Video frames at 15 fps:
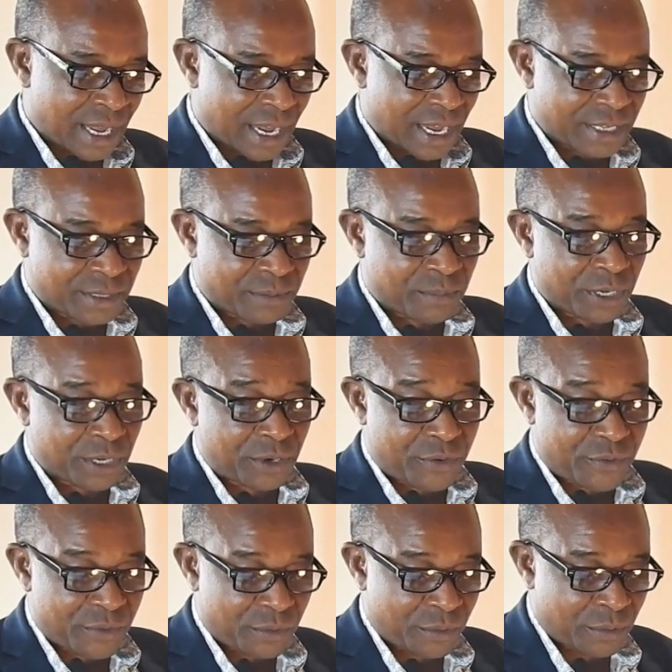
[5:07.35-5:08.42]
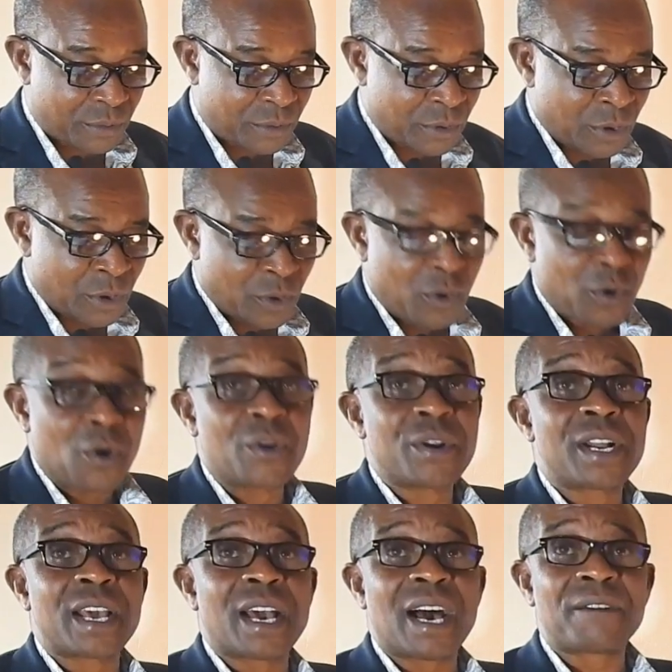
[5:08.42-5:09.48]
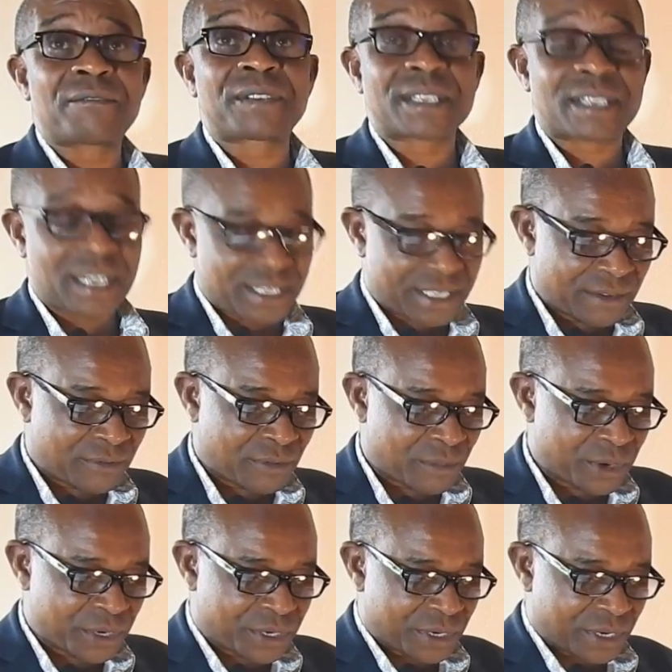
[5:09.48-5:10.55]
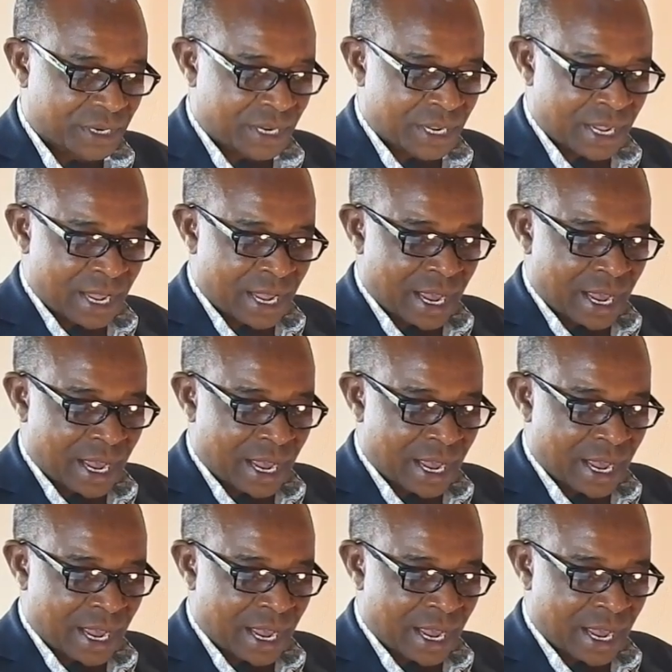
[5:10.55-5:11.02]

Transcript: as being true only after such information